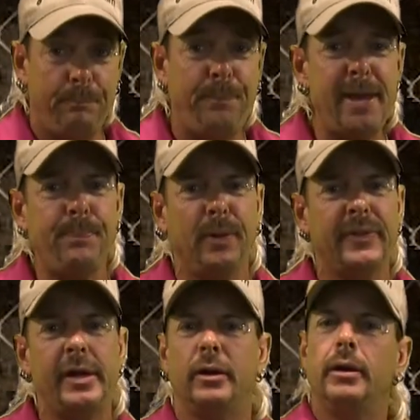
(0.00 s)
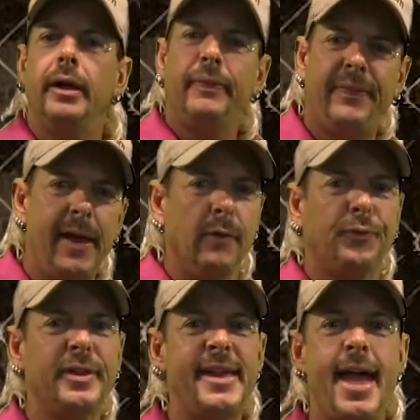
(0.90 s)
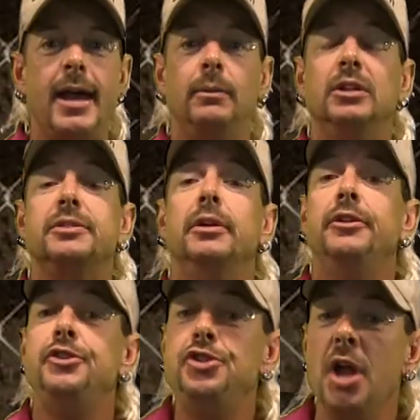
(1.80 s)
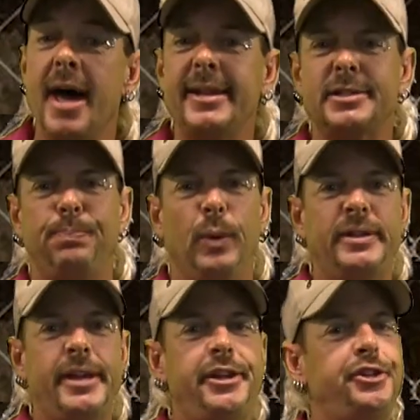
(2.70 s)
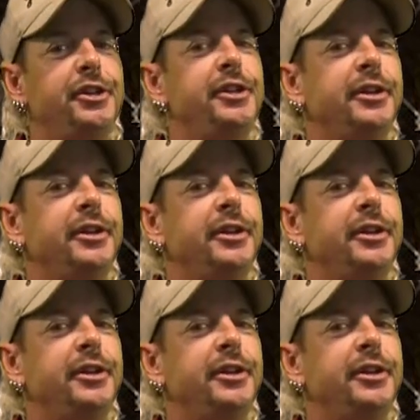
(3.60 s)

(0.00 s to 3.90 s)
people that are there for the animals, not exploitation,